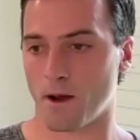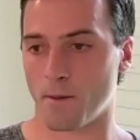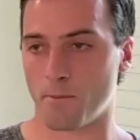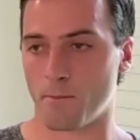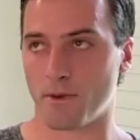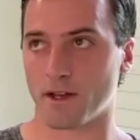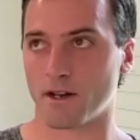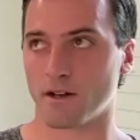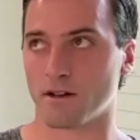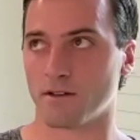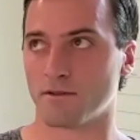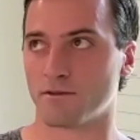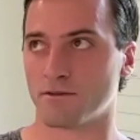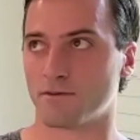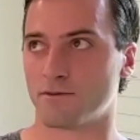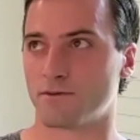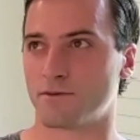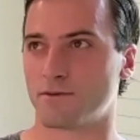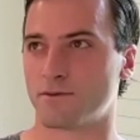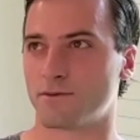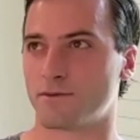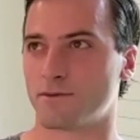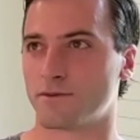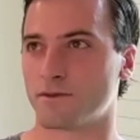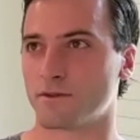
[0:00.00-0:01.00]
A bit of
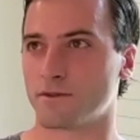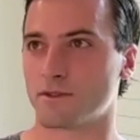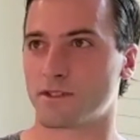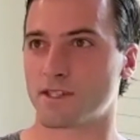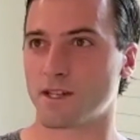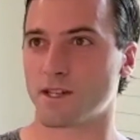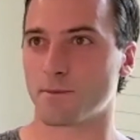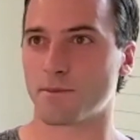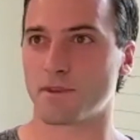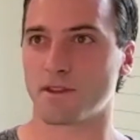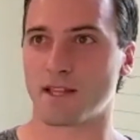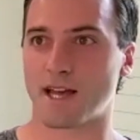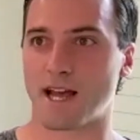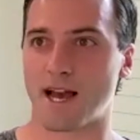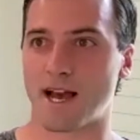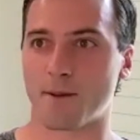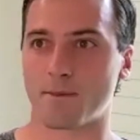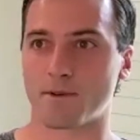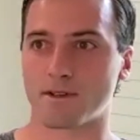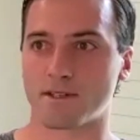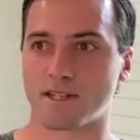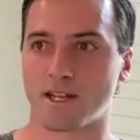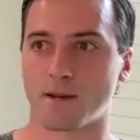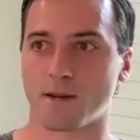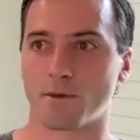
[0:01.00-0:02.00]
something that
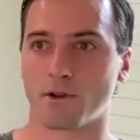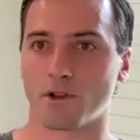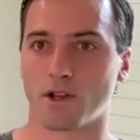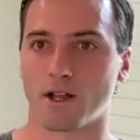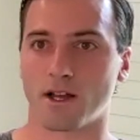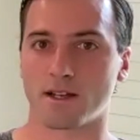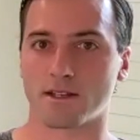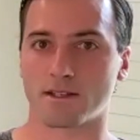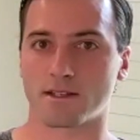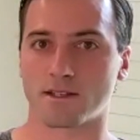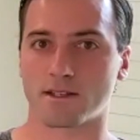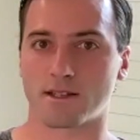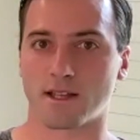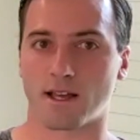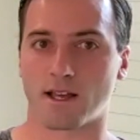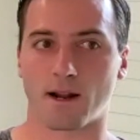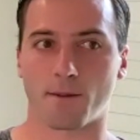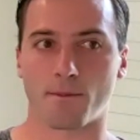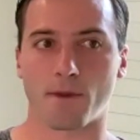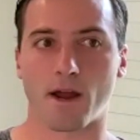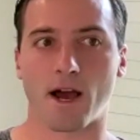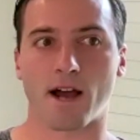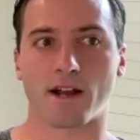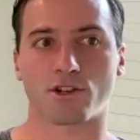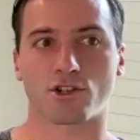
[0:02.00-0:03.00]
happens in the MLS
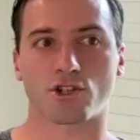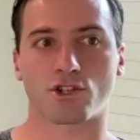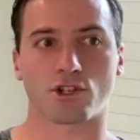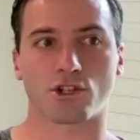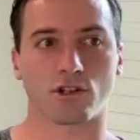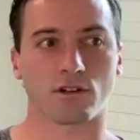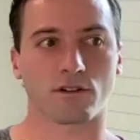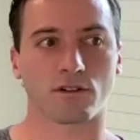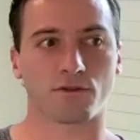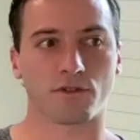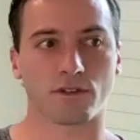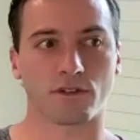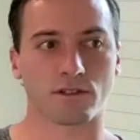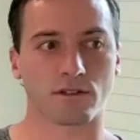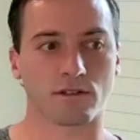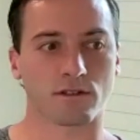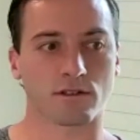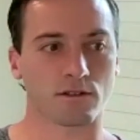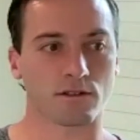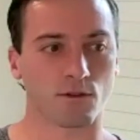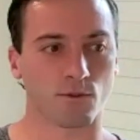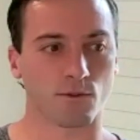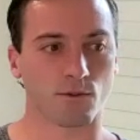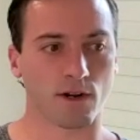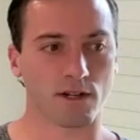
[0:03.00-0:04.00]
that I'm not sure if
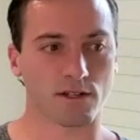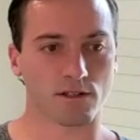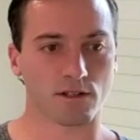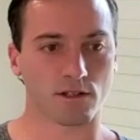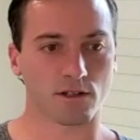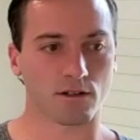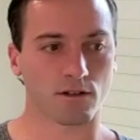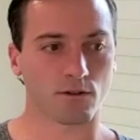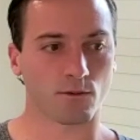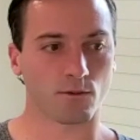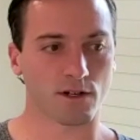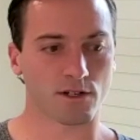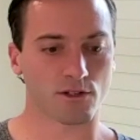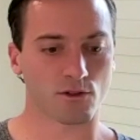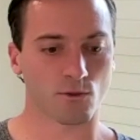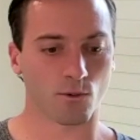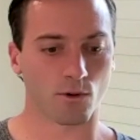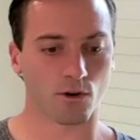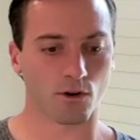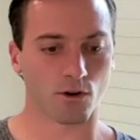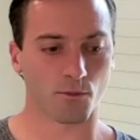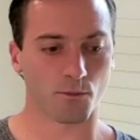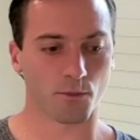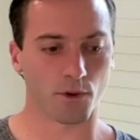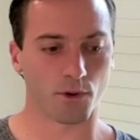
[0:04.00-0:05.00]
it's the rest of the
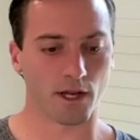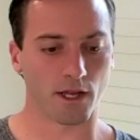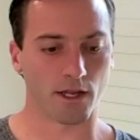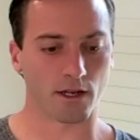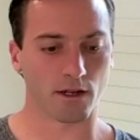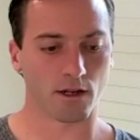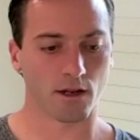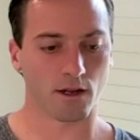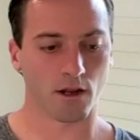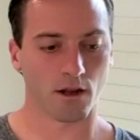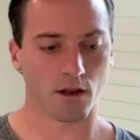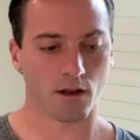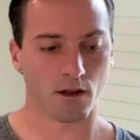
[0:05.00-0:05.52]
world, but